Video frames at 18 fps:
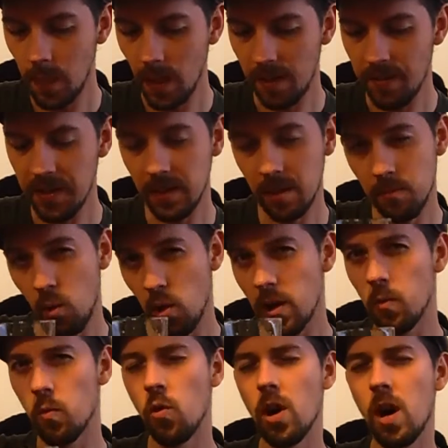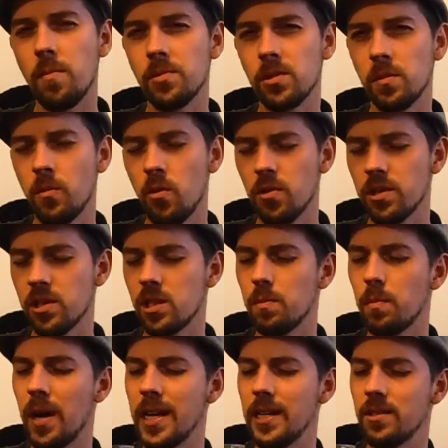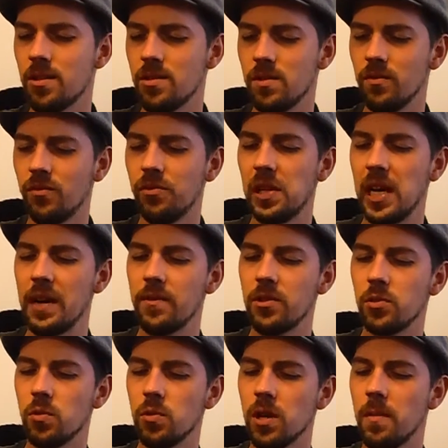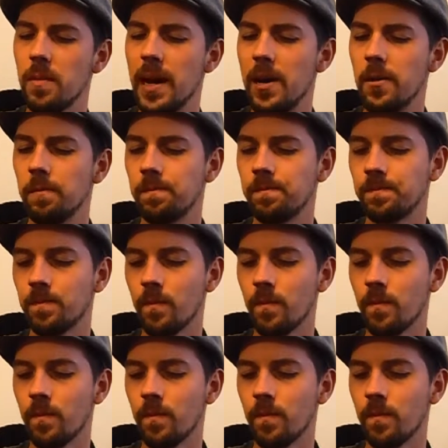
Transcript: I think the more it warms, the more the spices and flavors will come out.